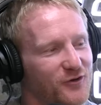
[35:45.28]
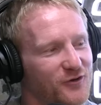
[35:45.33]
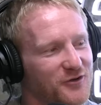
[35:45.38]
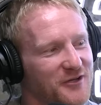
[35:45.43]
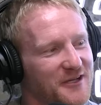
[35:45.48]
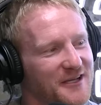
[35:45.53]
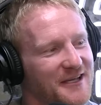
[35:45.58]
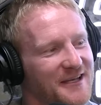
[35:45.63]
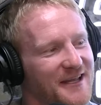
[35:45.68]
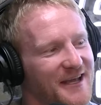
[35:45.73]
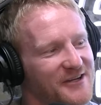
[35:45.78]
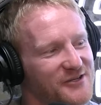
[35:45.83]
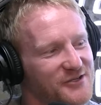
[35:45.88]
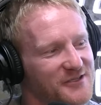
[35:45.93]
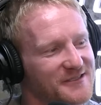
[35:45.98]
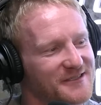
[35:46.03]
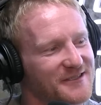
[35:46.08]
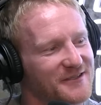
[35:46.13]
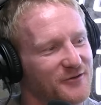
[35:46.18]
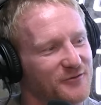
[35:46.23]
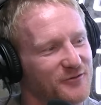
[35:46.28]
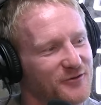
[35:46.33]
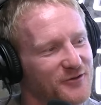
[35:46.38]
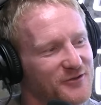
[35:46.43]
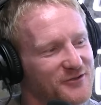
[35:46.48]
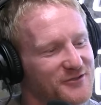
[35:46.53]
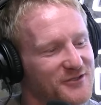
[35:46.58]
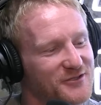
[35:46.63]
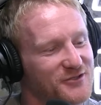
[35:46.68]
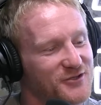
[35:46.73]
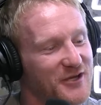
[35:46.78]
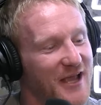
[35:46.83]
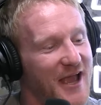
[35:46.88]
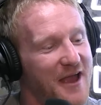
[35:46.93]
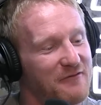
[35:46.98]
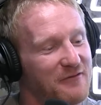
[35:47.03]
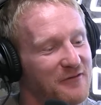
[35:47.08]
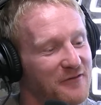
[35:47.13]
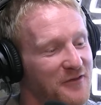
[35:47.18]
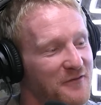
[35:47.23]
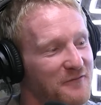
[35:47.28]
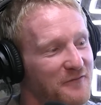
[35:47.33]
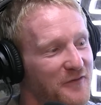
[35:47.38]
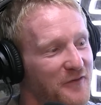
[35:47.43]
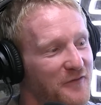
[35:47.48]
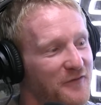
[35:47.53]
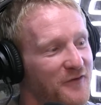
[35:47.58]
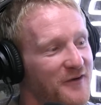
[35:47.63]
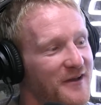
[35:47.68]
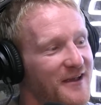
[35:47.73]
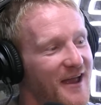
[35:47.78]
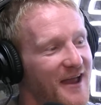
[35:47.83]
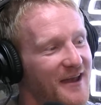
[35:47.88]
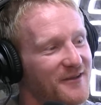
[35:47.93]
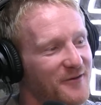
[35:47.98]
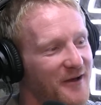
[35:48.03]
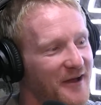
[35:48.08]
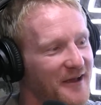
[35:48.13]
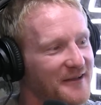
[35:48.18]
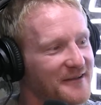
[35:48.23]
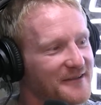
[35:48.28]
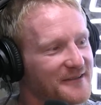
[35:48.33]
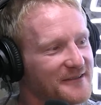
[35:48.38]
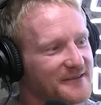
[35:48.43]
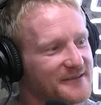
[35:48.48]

all your connections at the Roosters. You get everything for free anyway.